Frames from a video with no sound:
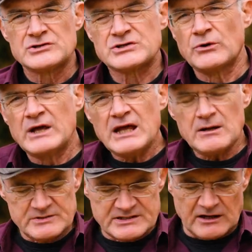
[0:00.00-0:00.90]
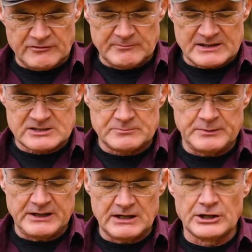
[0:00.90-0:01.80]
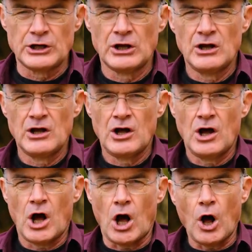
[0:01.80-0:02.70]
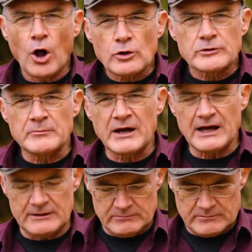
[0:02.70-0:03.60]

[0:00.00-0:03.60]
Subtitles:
So he himself must be an old man.